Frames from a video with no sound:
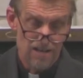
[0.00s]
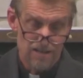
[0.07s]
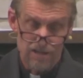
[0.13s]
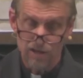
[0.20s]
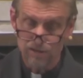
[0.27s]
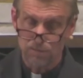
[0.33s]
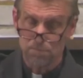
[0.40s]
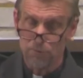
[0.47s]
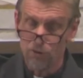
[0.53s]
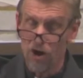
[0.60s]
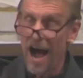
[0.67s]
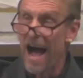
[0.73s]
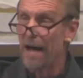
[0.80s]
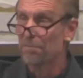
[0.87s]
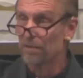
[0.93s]
"there's
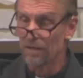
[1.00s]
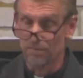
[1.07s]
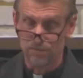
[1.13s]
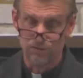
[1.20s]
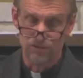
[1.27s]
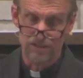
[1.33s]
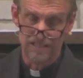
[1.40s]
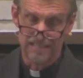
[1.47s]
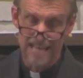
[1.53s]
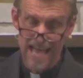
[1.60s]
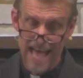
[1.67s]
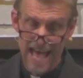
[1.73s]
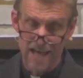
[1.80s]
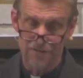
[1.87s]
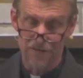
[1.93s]
problems,
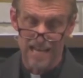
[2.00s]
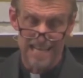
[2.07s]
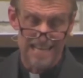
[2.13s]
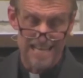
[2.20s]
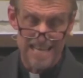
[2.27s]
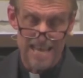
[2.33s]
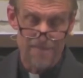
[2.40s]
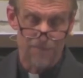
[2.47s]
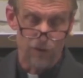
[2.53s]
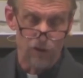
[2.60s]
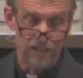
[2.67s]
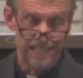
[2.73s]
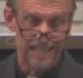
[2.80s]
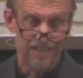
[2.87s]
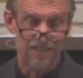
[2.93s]
death, and
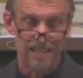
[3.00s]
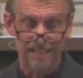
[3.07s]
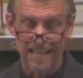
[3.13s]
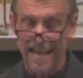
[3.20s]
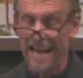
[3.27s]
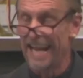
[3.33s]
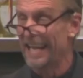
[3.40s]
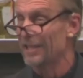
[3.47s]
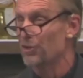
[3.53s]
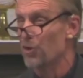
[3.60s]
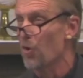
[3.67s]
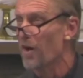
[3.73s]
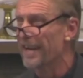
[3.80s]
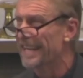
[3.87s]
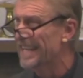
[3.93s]
evil in the land.
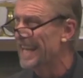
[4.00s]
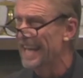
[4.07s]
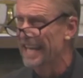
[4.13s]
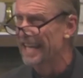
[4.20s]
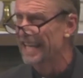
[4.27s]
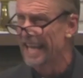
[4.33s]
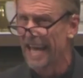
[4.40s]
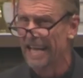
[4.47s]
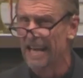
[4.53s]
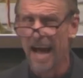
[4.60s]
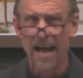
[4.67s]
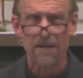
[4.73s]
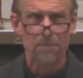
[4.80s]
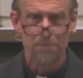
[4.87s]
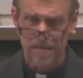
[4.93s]
Your king
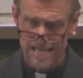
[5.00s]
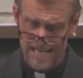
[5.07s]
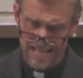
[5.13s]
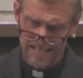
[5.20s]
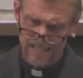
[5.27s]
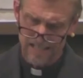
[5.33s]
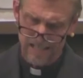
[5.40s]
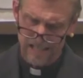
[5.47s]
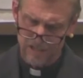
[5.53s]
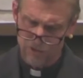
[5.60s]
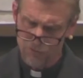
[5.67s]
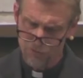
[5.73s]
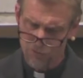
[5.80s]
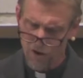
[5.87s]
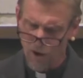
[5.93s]
cannot be in
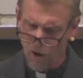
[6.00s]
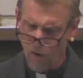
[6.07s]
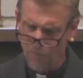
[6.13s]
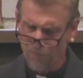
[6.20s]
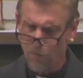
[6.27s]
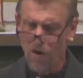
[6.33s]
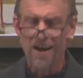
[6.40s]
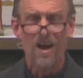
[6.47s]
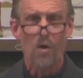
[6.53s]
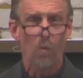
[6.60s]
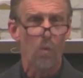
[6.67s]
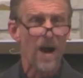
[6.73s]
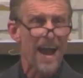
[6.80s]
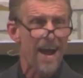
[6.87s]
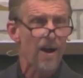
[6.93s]
control, for
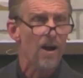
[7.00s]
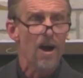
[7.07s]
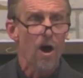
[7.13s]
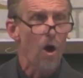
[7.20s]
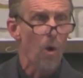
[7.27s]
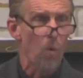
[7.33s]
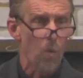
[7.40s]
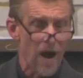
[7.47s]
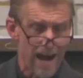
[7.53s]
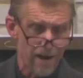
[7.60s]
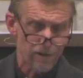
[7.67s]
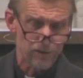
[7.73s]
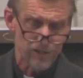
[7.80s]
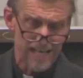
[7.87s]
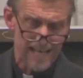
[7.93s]
where's